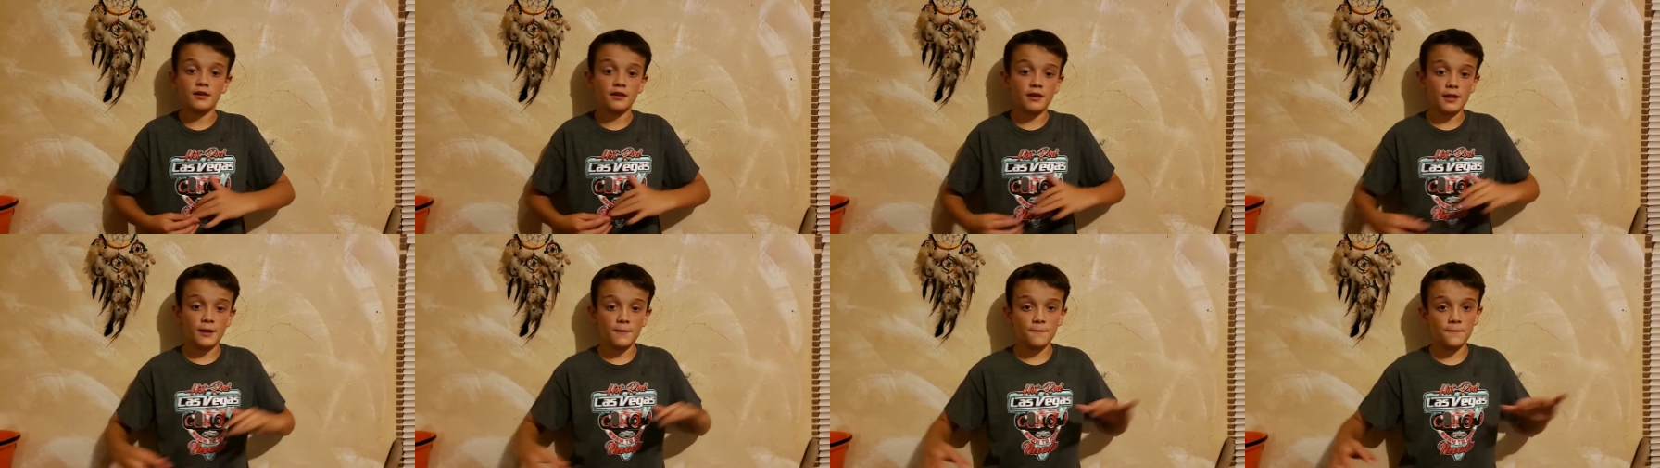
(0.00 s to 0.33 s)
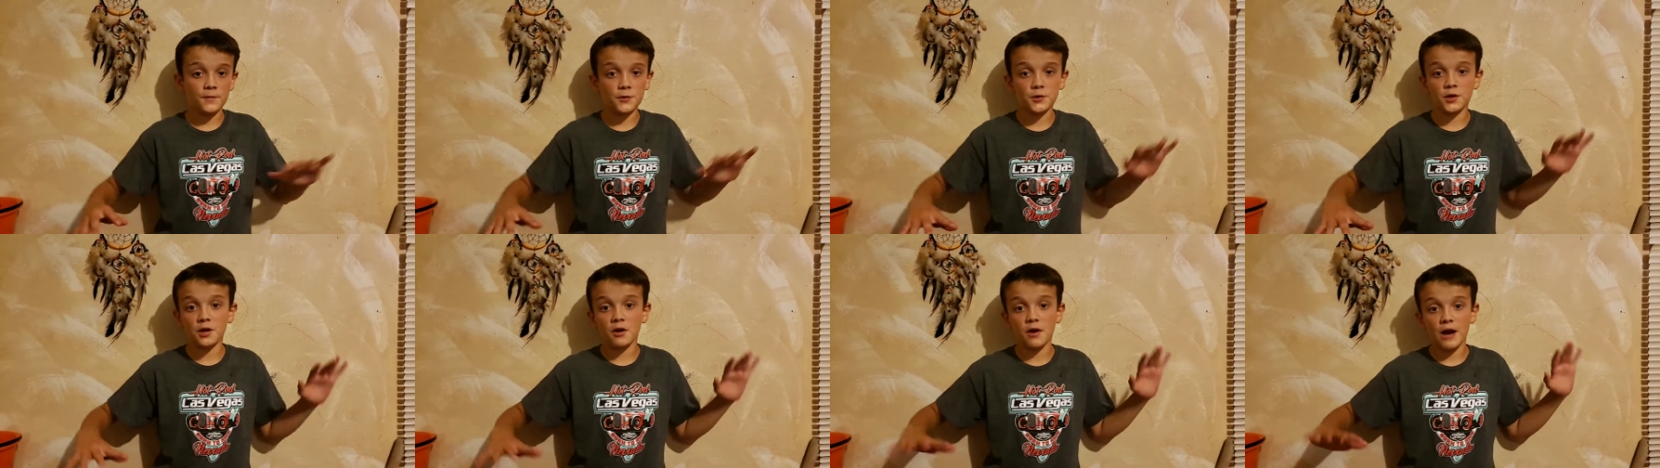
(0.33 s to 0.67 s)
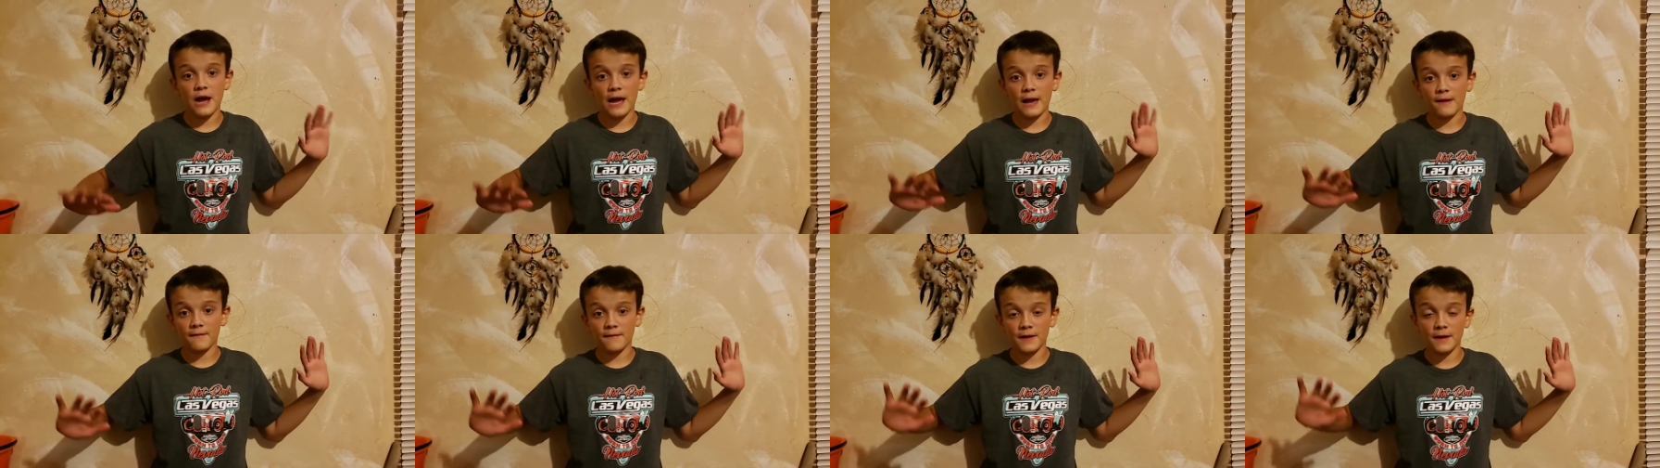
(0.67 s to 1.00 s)
if you don't
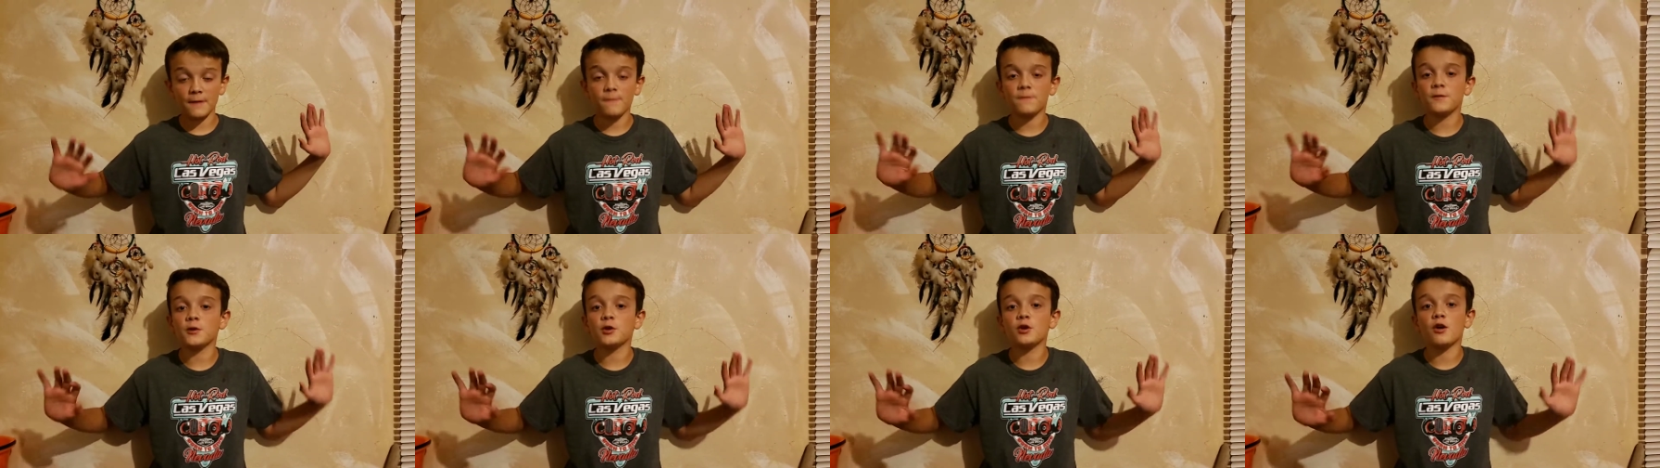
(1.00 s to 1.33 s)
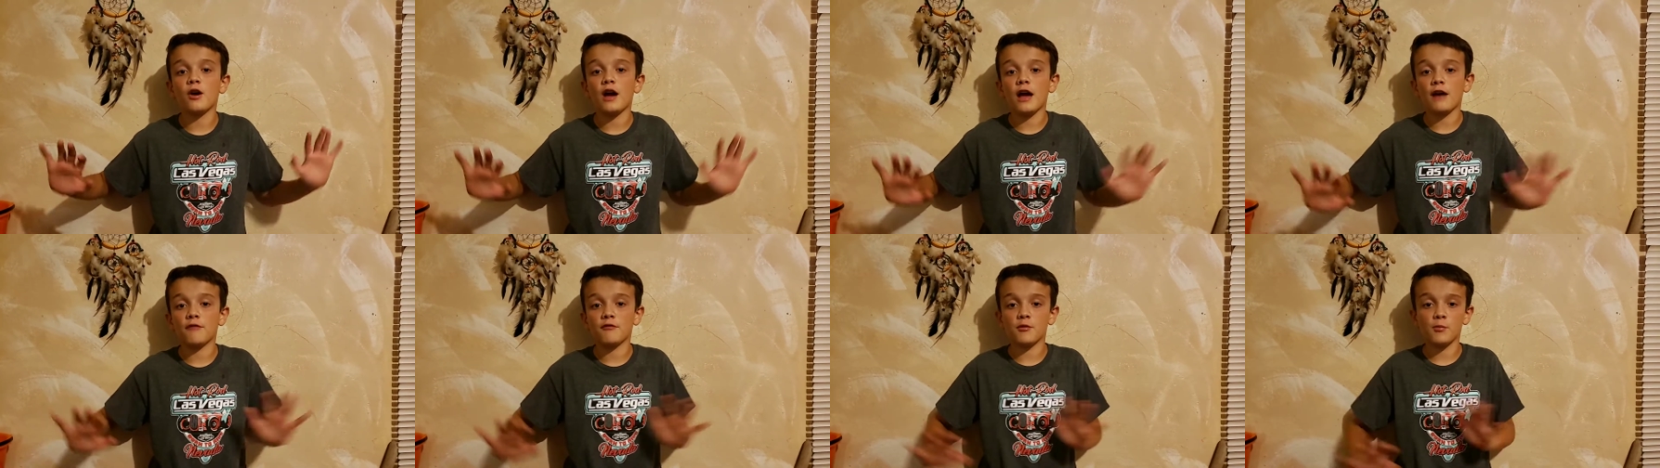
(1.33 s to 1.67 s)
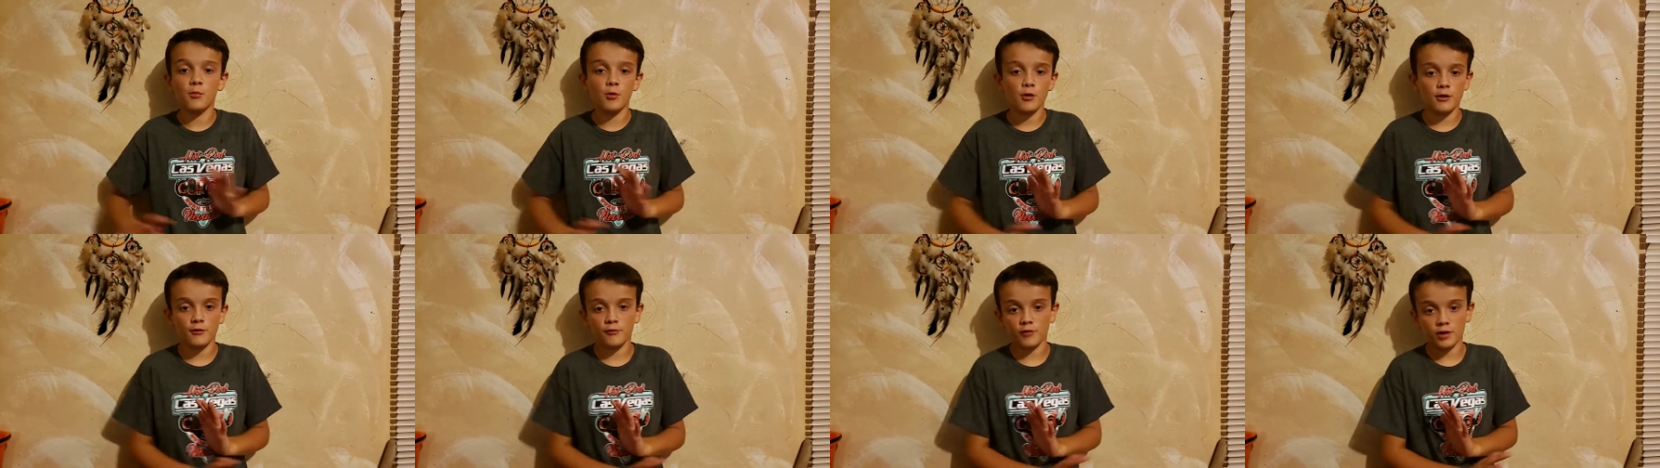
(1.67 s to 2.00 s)
have if you don't have a
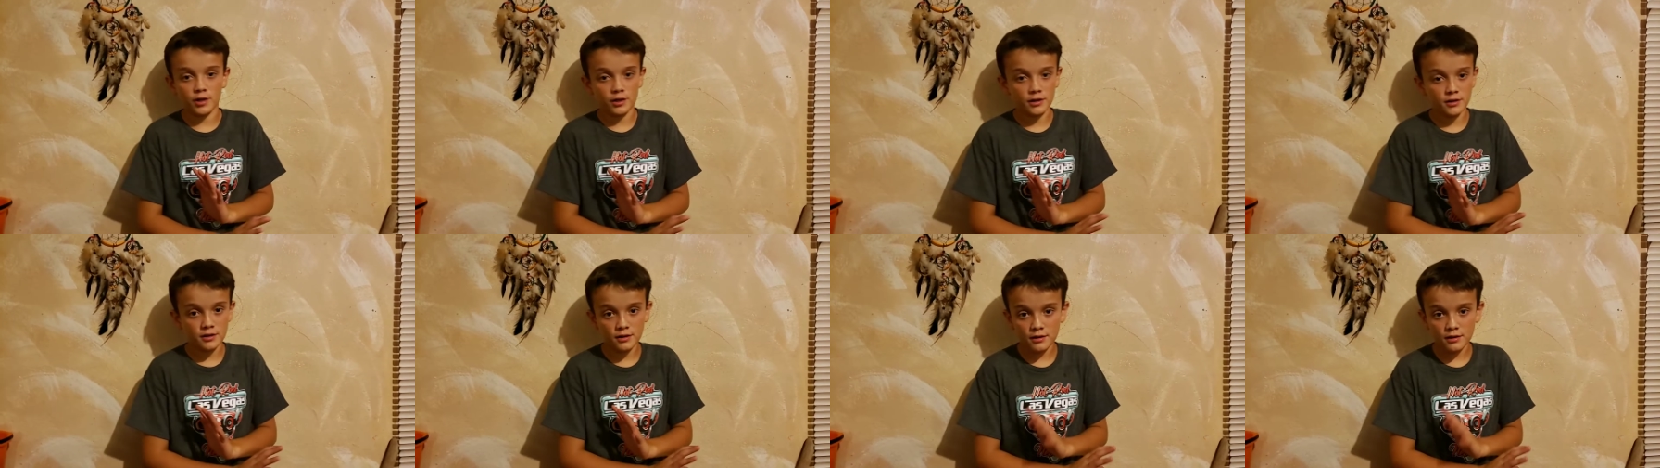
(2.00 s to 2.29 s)
boyfriend?